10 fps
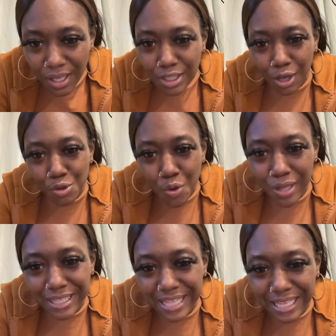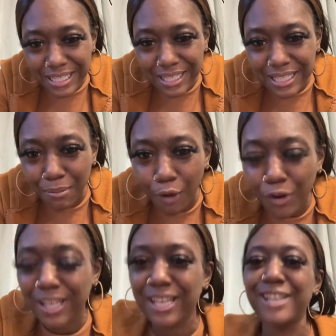So you going to Texas to see Mo for
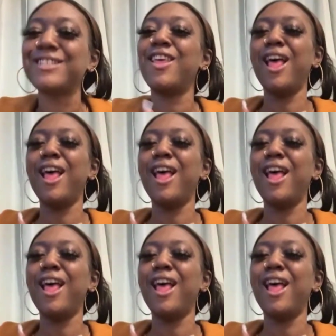the kids?